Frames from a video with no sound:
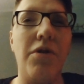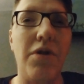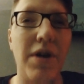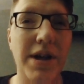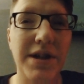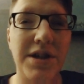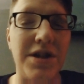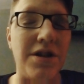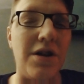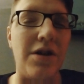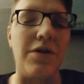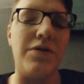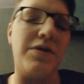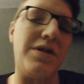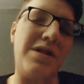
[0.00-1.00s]
Great
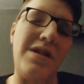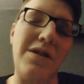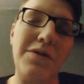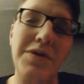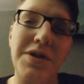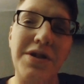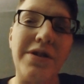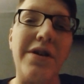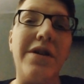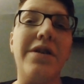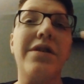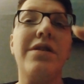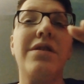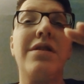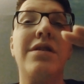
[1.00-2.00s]
show, slow
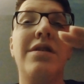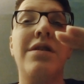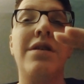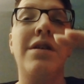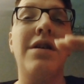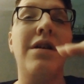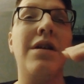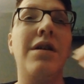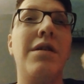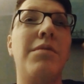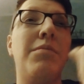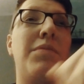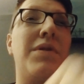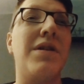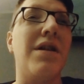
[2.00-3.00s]
start,
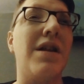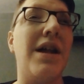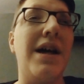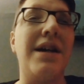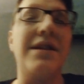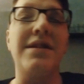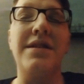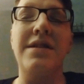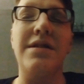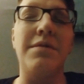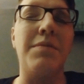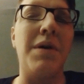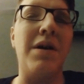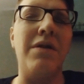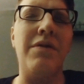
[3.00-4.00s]
but the last
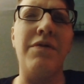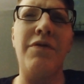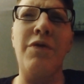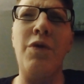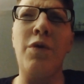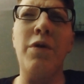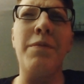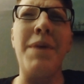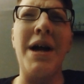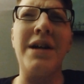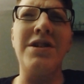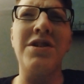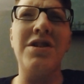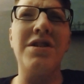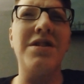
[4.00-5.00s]
about four
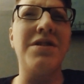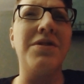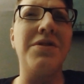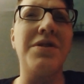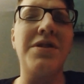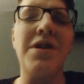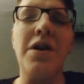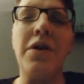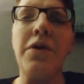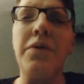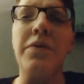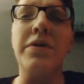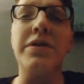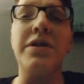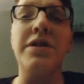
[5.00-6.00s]
matches or so
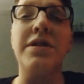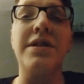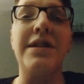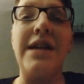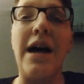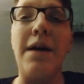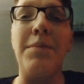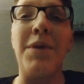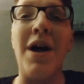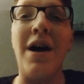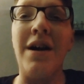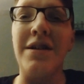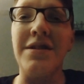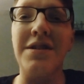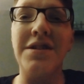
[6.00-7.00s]
were just top
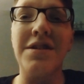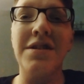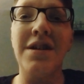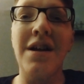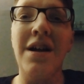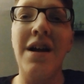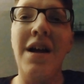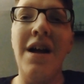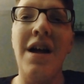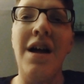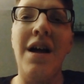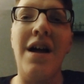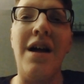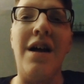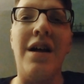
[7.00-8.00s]
notch.
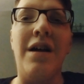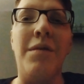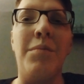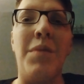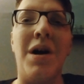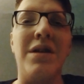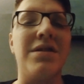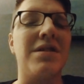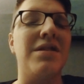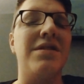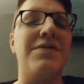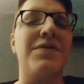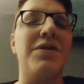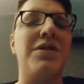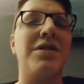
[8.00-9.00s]
Moxley
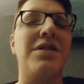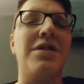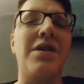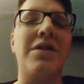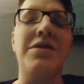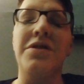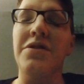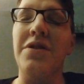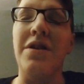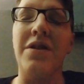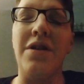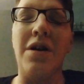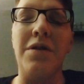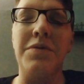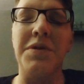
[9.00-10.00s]
versus Archer I
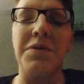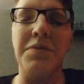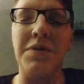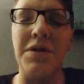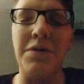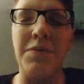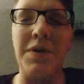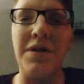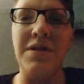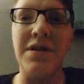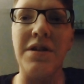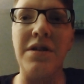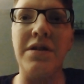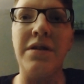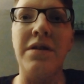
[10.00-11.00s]
thought was really well
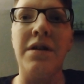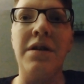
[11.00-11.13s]
done.